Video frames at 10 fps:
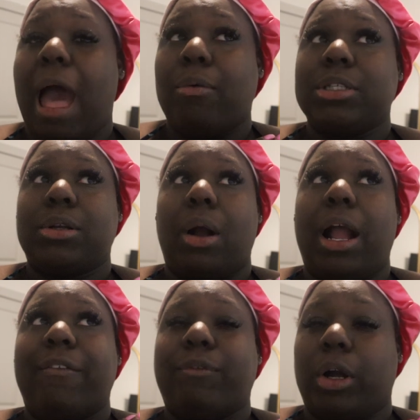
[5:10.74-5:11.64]
I was
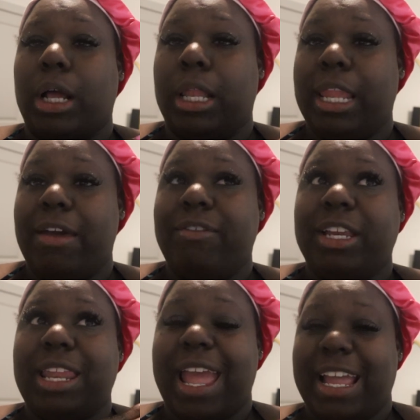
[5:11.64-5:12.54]
crying for
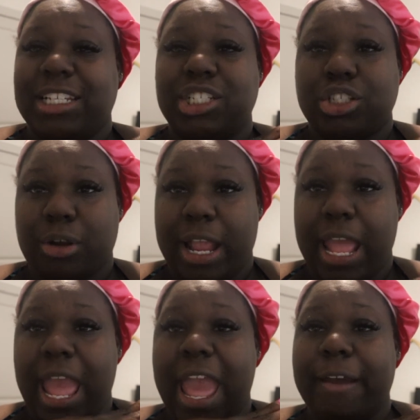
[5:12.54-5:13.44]
11 days
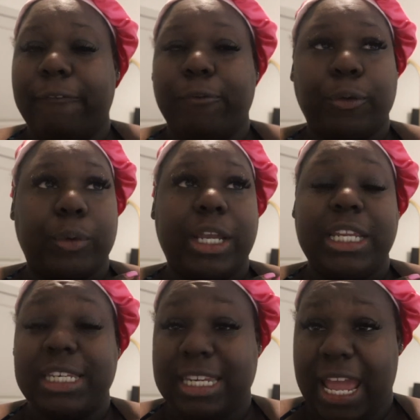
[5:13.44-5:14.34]
straight every
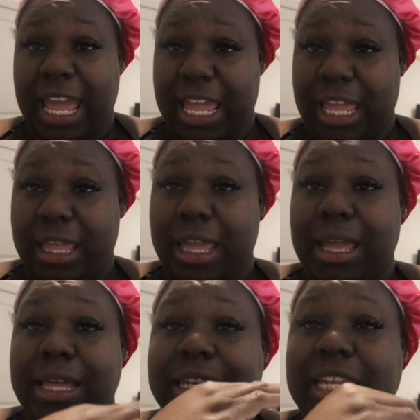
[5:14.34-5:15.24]
day.
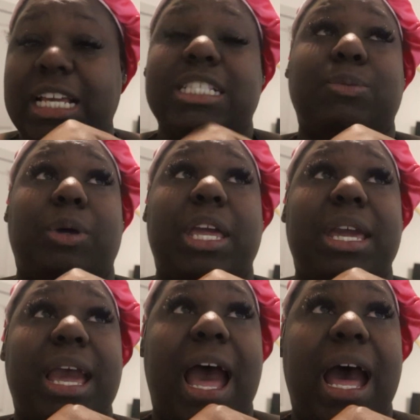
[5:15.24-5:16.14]
This
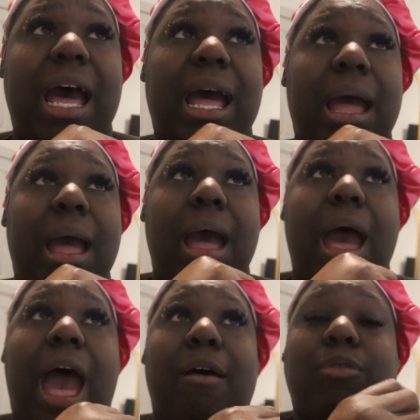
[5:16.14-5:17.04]
week,
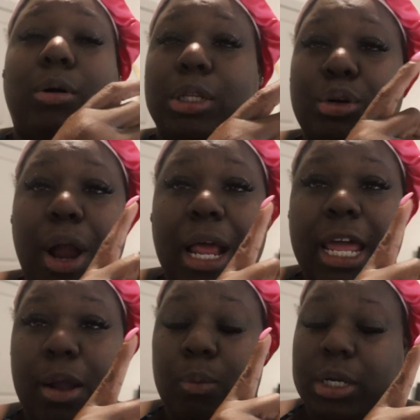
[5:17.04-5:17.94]
I've only cried
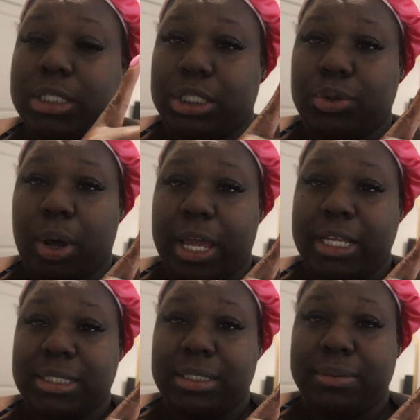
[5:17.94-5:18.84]
like once or
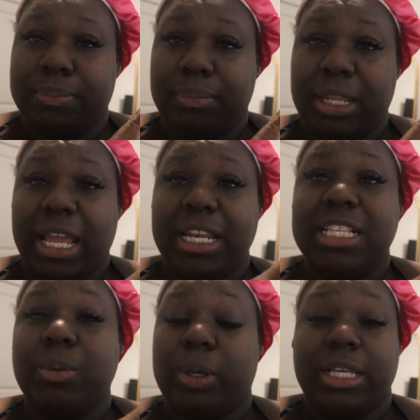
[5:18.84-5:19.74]
twice. And
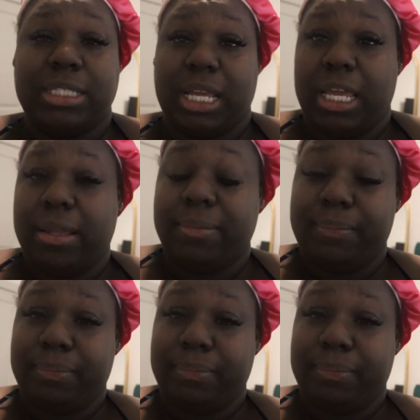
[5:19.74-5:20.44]
it's Wednesday.